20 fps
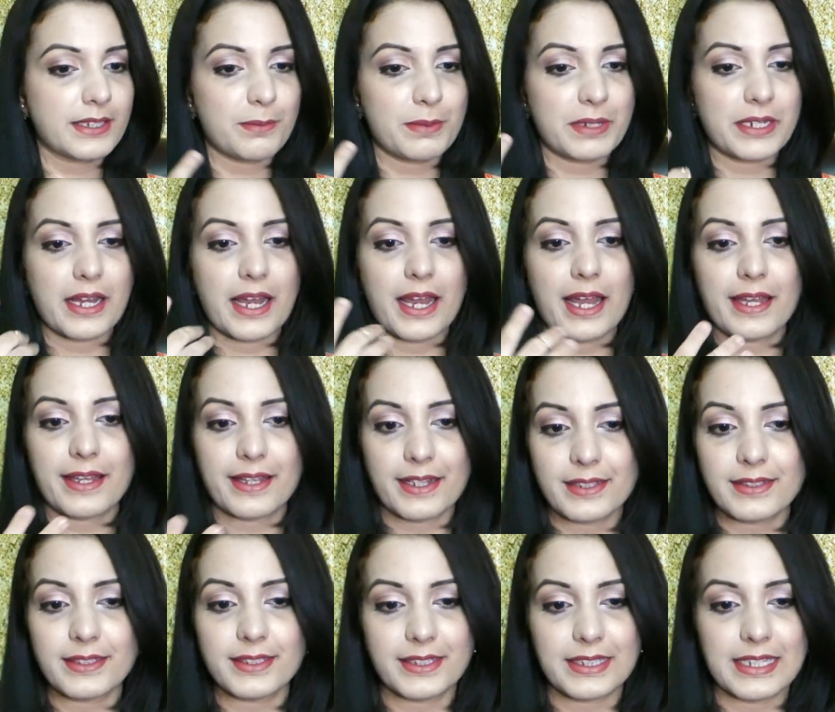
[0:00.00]
I mean, I
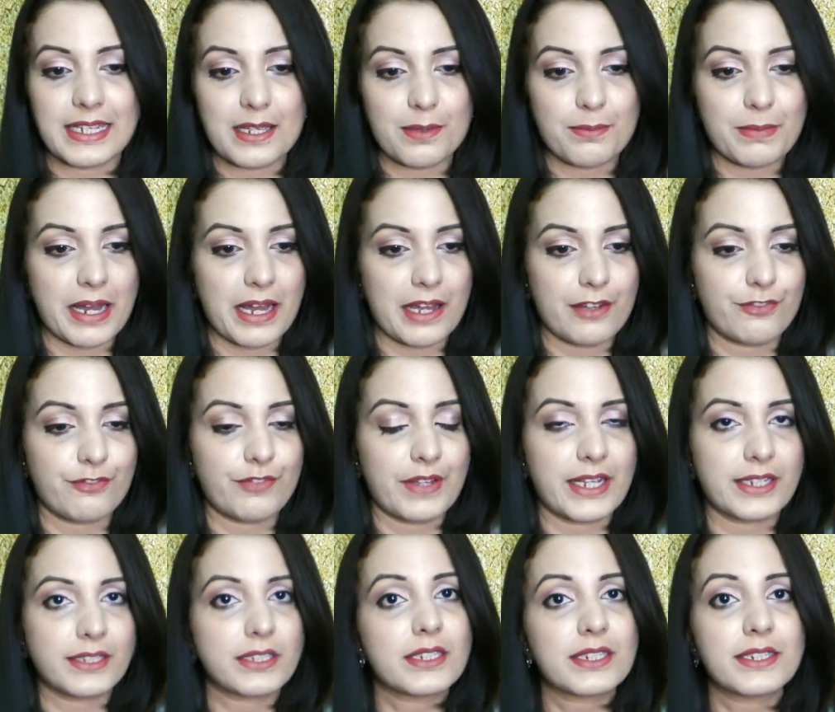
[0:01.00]
can see my
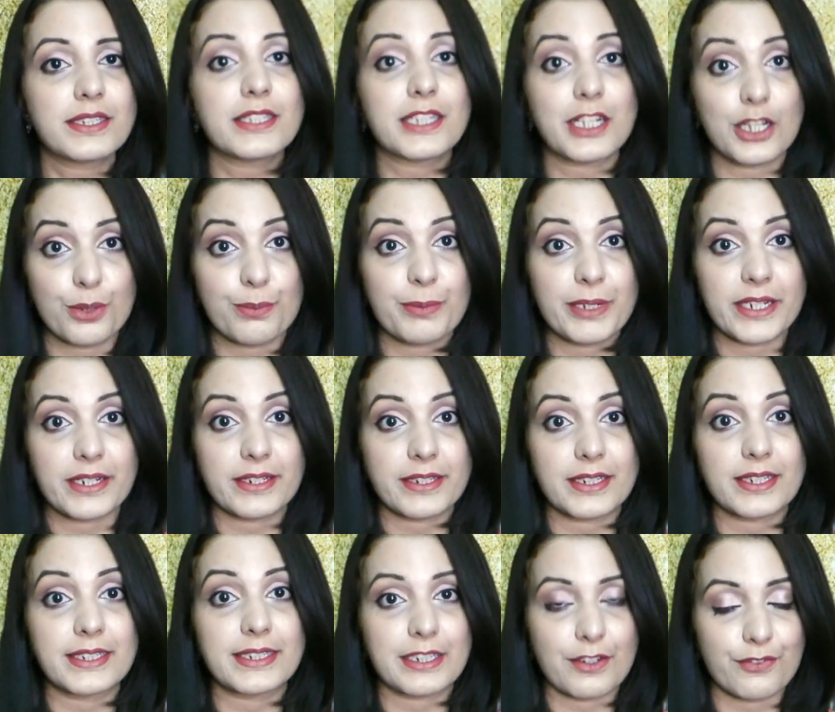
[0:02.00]
face is
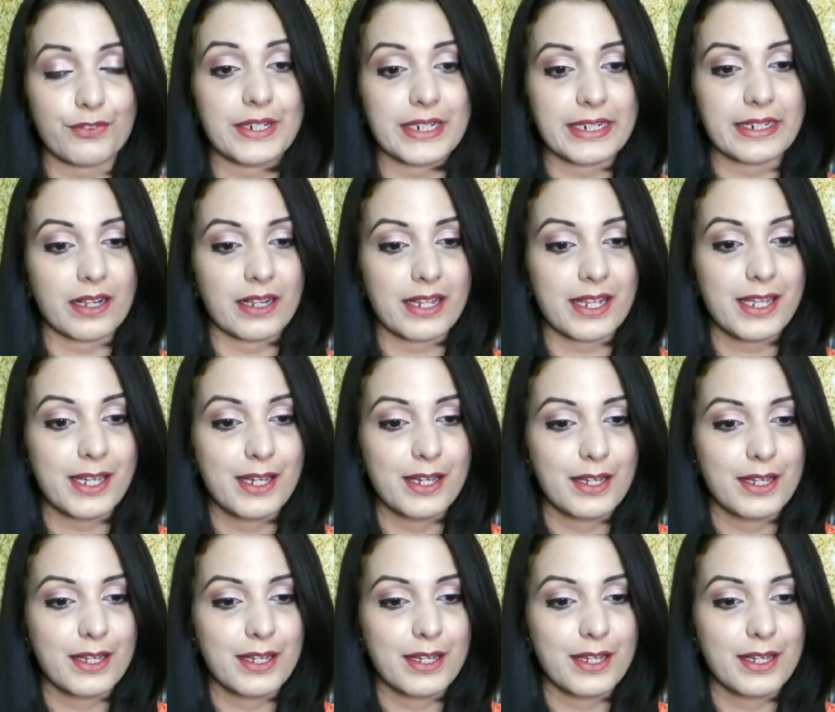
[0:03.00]
illuminating definitely,